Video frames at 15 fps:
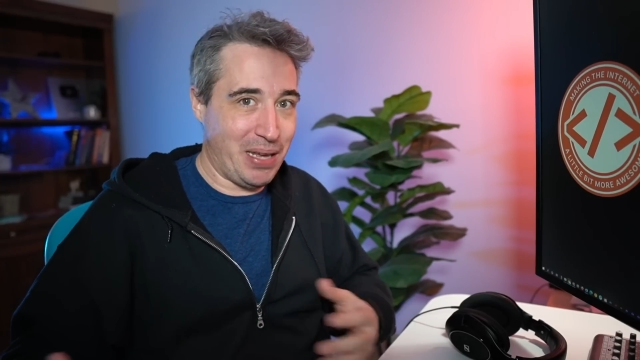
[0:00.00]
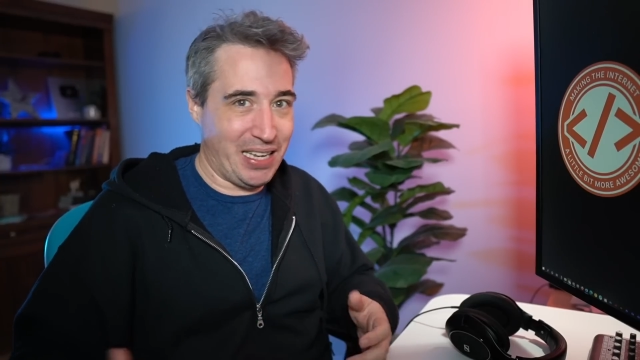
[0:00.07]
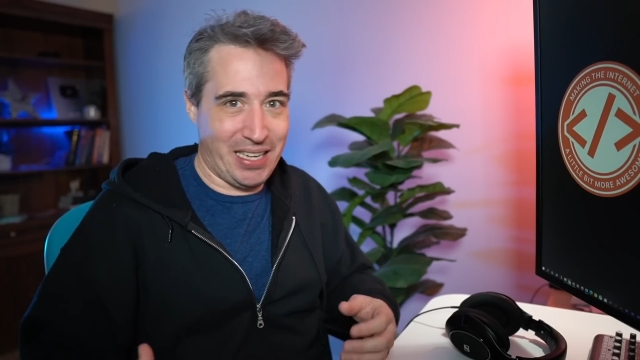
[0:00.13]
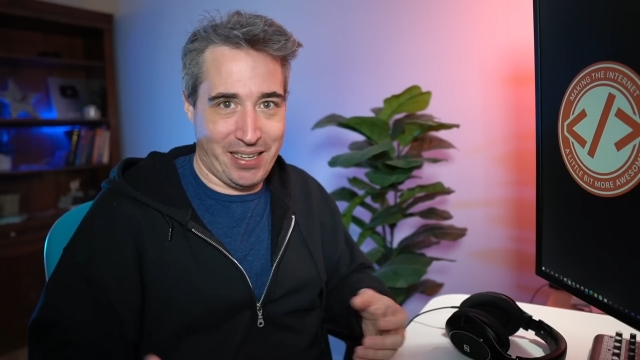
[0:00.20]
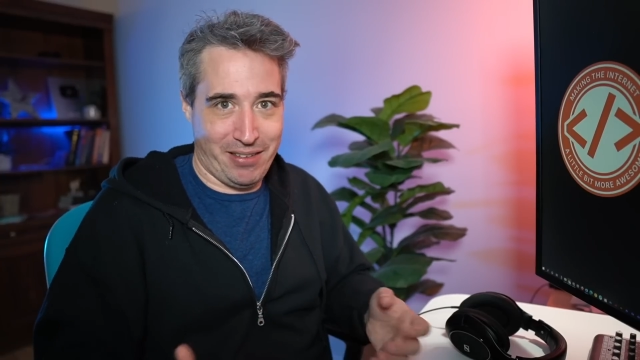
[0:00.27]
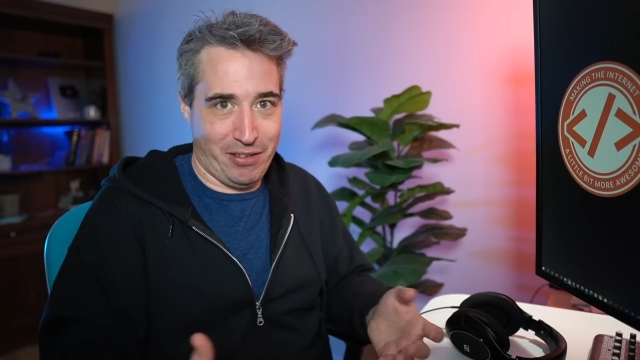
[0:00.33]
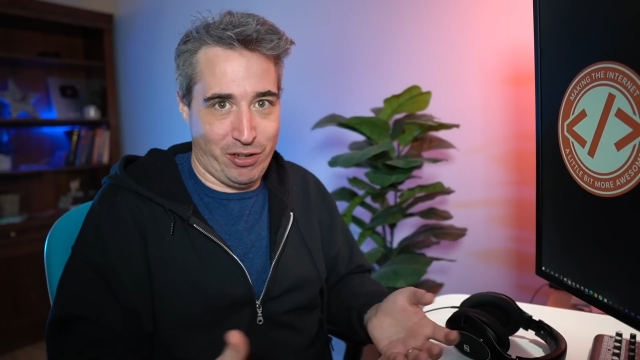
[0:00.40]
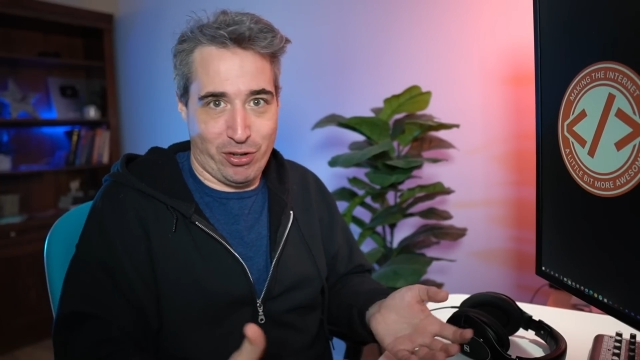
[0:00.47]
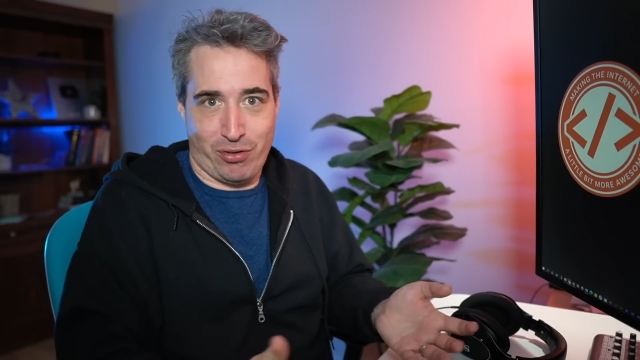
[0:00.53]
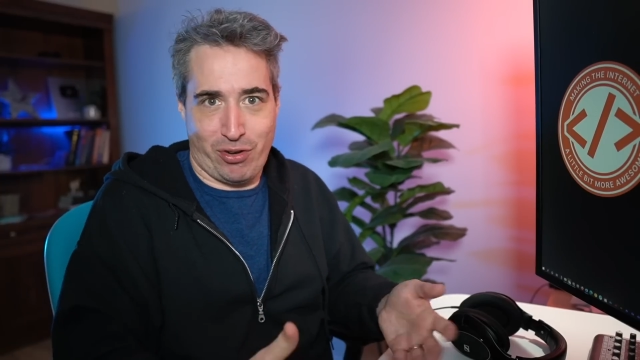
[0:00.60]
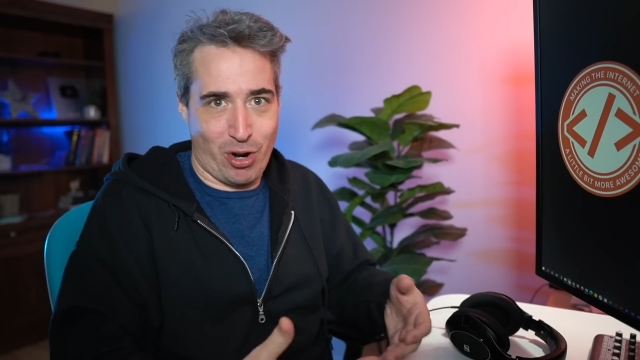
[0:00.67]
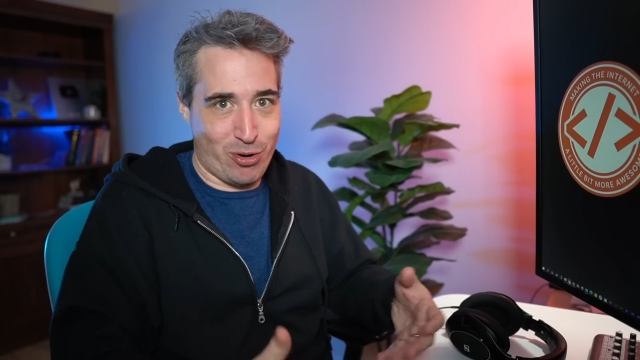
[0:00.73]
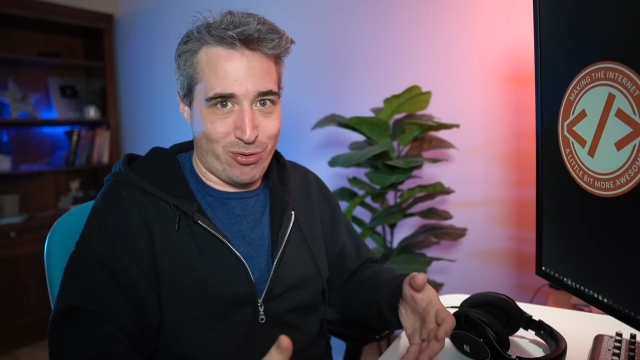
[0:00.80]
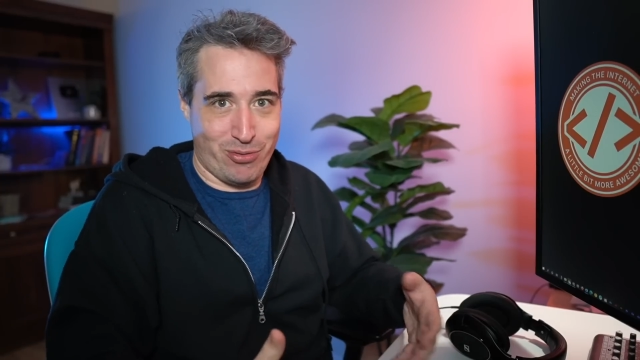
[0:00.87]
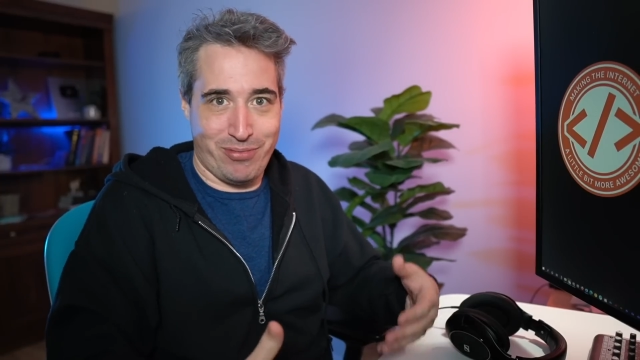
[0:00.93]
making your
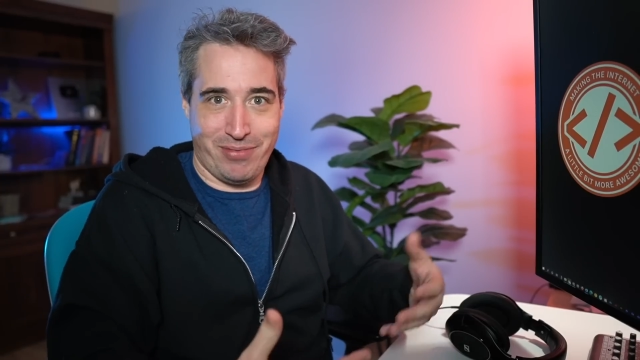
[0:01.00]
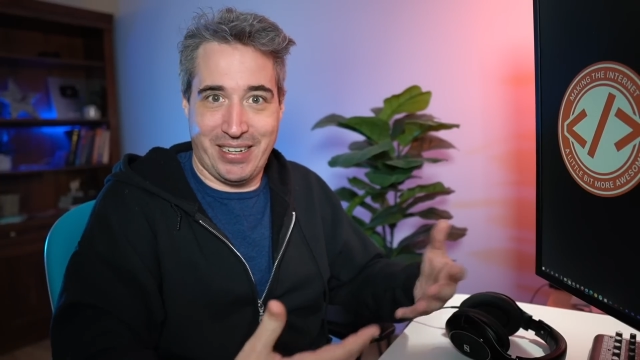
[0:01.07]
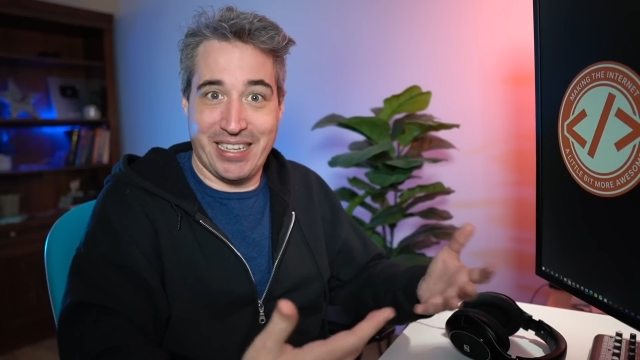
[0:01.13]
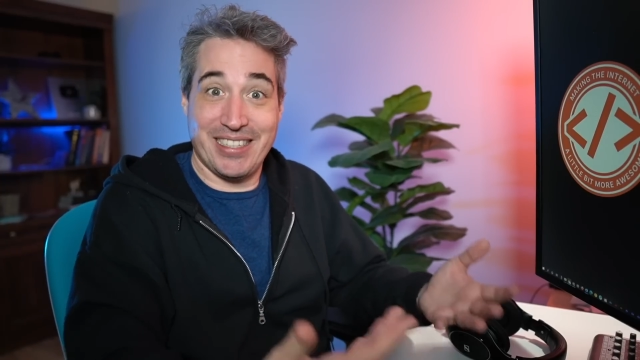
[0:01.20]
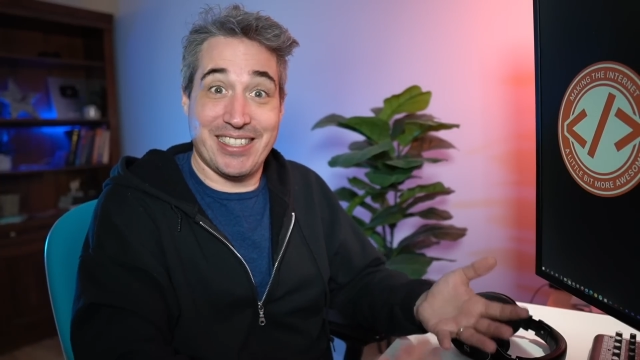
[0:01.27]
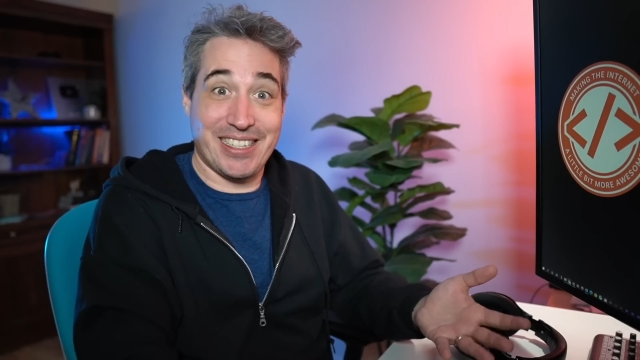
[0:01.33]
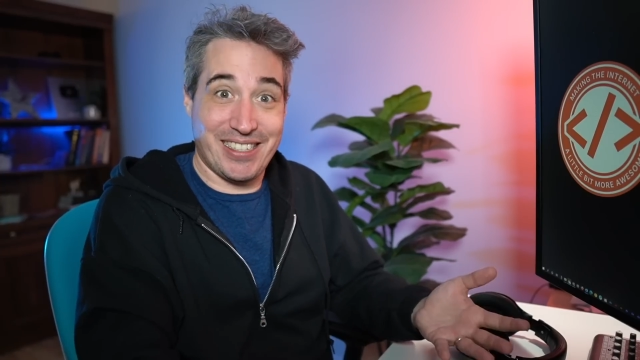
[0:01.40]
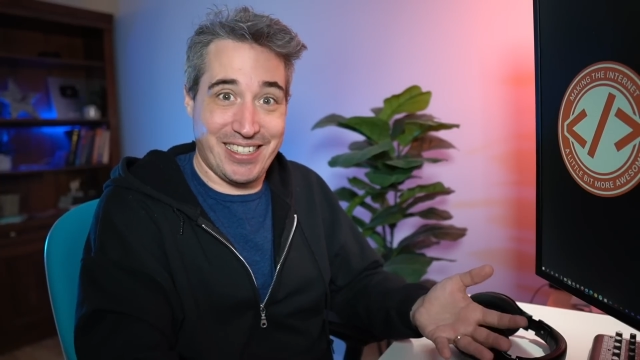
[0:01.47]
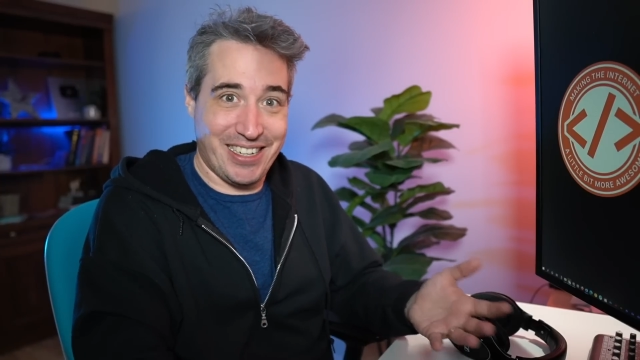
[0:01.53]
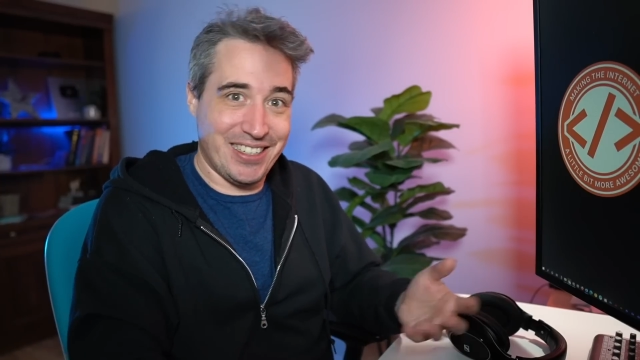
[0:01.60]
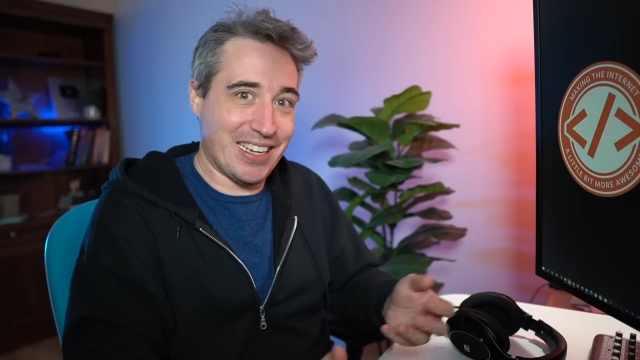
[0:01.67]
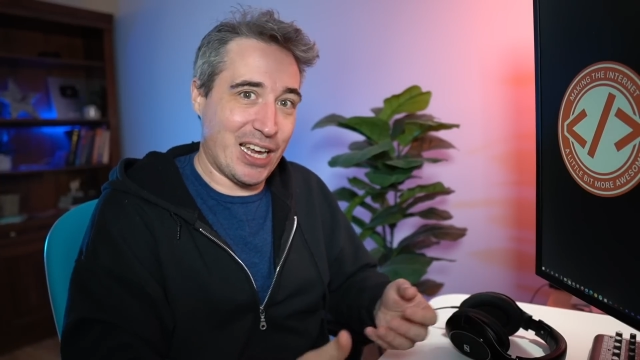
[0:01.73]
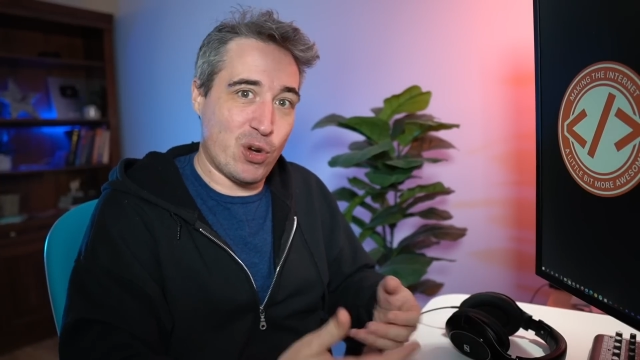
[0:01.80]
code consistent